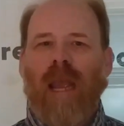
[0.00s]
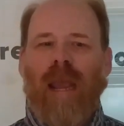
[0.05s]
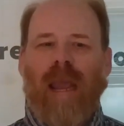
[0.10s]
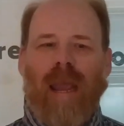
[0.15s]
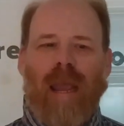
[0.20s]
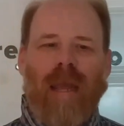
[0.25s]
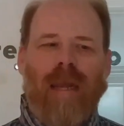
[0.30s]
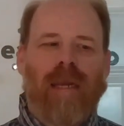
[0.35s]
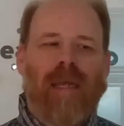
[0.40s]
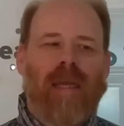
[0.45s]

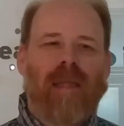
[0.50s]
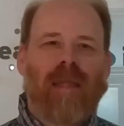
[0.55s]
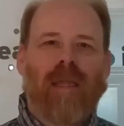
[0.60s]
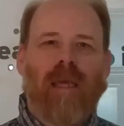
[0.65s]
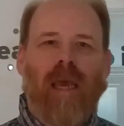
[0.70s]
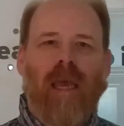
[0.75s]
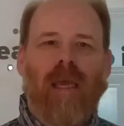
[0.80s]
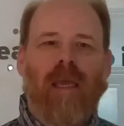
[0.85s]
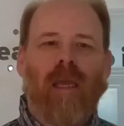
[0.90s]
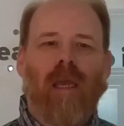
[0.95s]

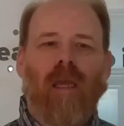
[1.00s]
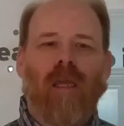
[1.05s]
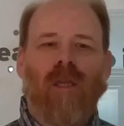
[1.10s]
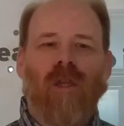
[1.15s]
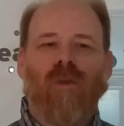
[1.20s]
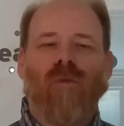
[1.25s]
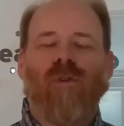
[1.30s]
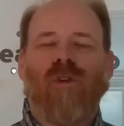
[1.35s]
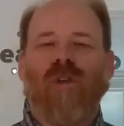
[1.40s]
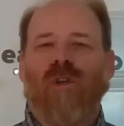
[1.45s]
Anything
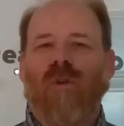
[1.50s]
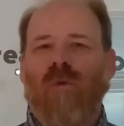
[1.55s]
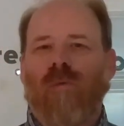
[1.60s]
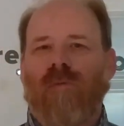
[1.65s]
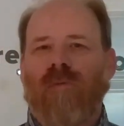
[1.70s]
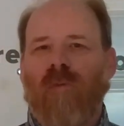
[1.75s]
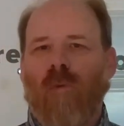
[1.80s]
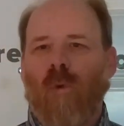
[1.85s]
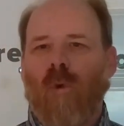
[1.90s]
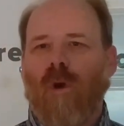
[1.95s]
you do
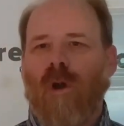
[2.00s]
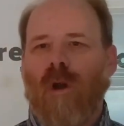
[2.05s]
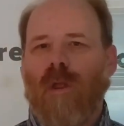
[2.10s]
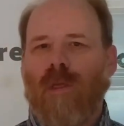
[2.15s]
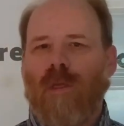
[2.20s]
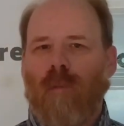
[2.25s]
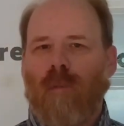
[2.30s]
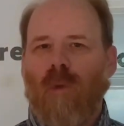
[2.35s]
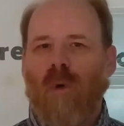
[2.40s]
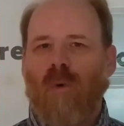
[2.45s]
for
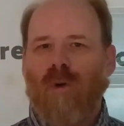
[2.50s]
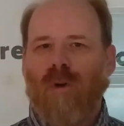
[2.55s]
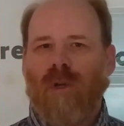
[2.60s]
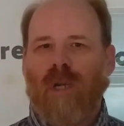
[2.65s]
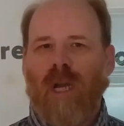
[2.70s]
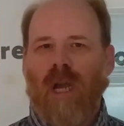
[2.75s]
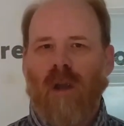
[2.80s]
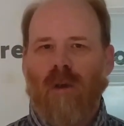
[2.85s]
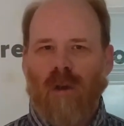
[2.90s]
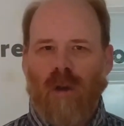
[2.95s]
the motor
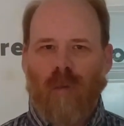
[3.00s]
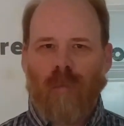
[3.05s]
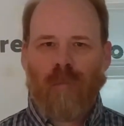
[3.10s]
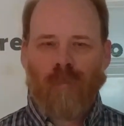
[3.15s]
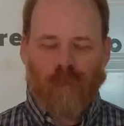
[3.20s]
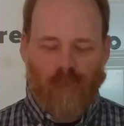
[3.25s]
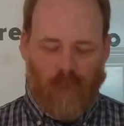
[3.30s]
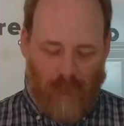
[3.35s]
carrier.